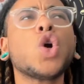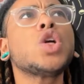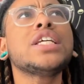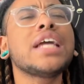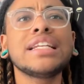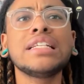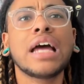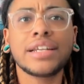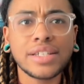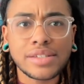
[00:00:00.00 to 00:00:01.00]
early
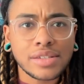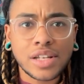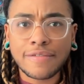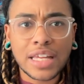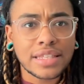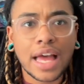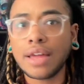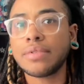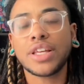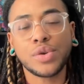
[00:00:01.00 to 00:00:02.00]
1990s and stuff like
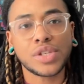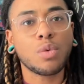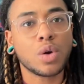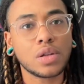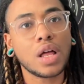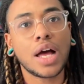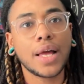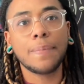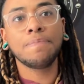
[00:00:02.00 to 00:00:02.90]
that, and they use that word a lot.